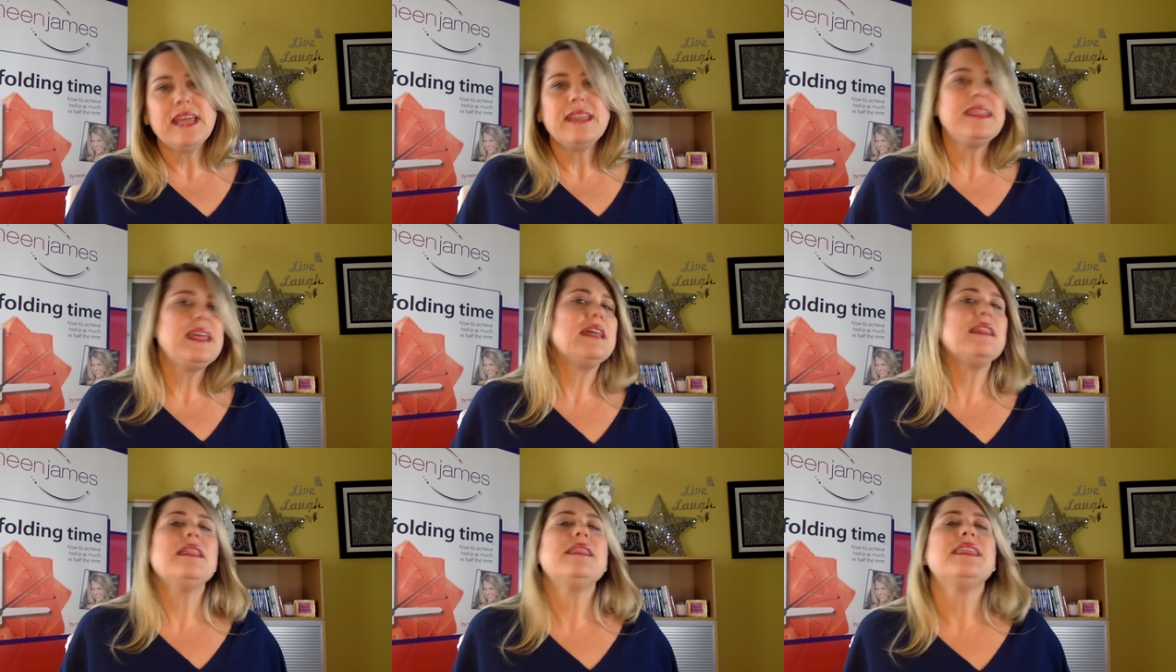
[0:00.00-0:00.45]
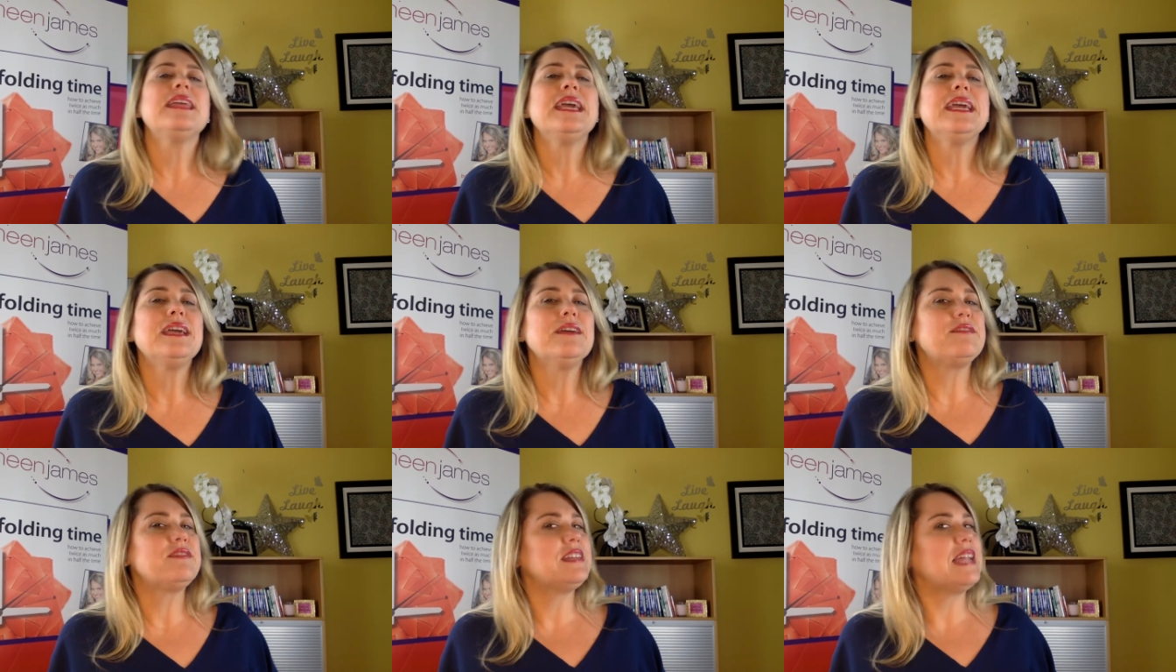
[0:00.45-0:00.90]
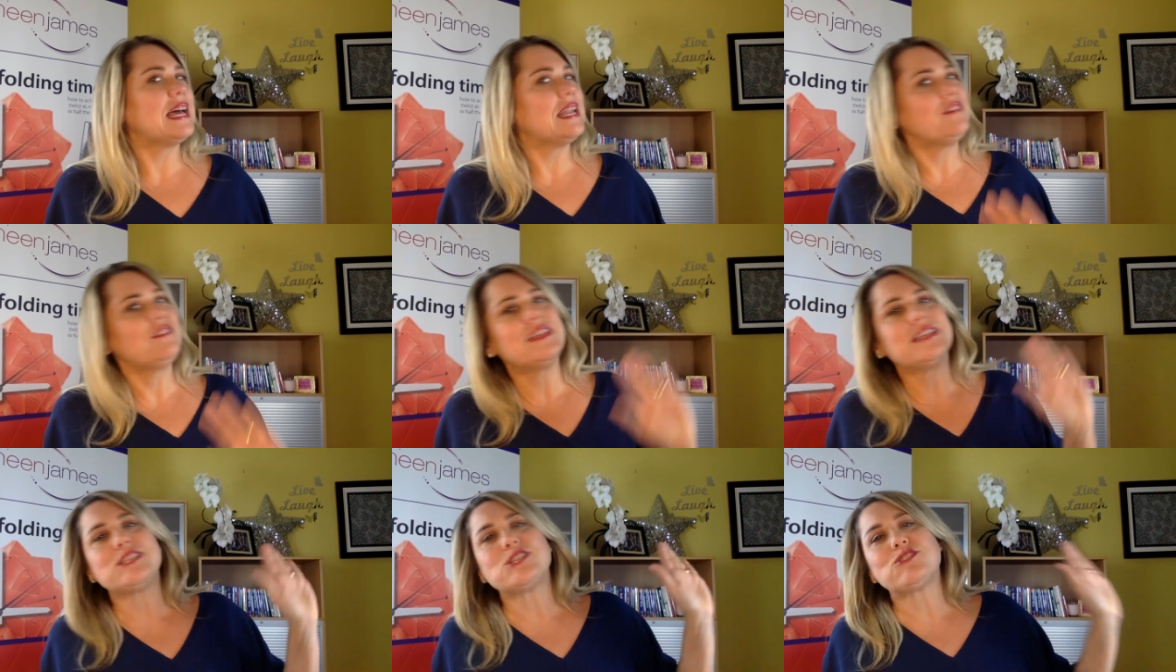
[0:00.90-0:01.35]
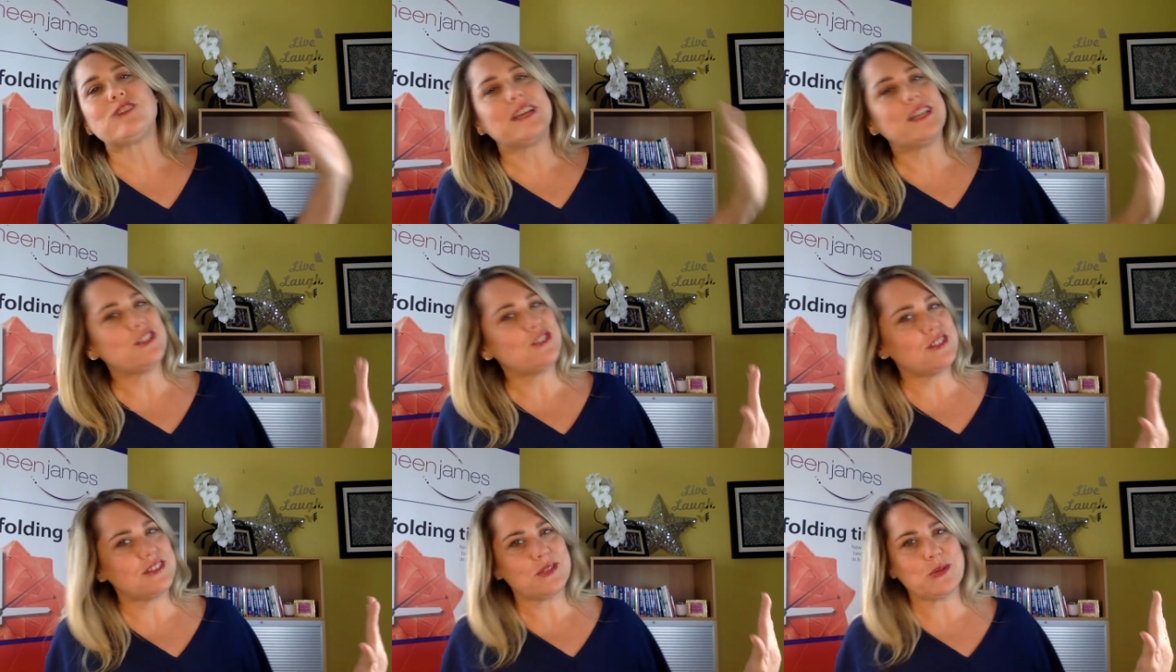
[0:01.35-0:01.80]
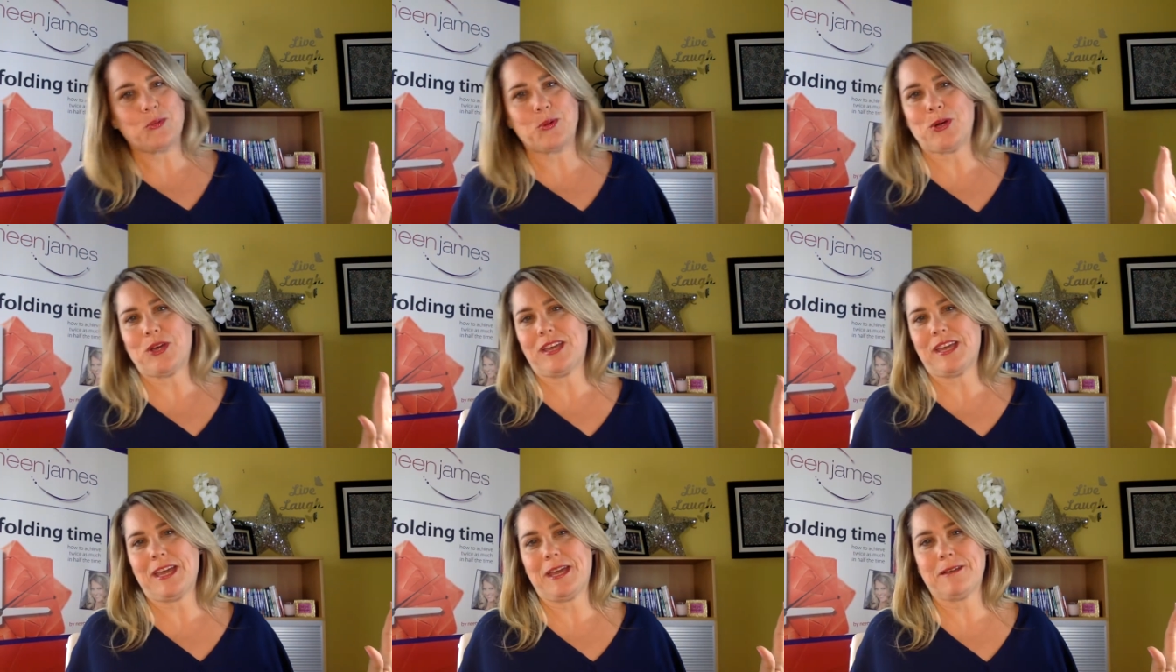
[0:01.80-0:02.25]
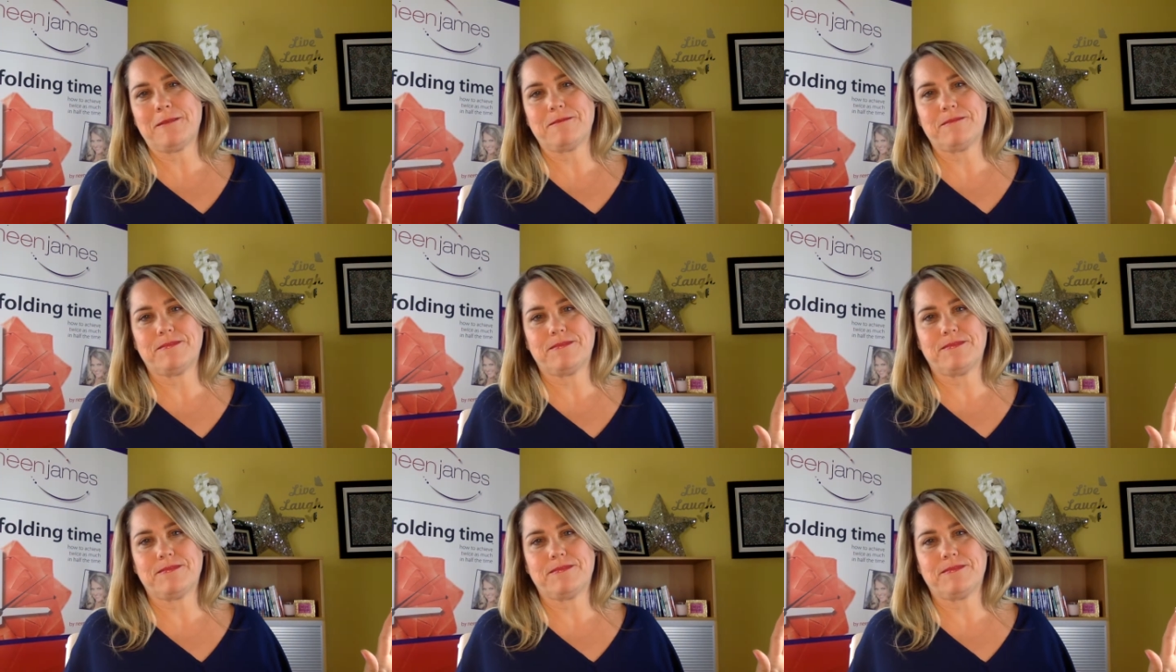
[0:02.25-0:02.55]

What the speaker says: The other thing, if none of these strategies are working,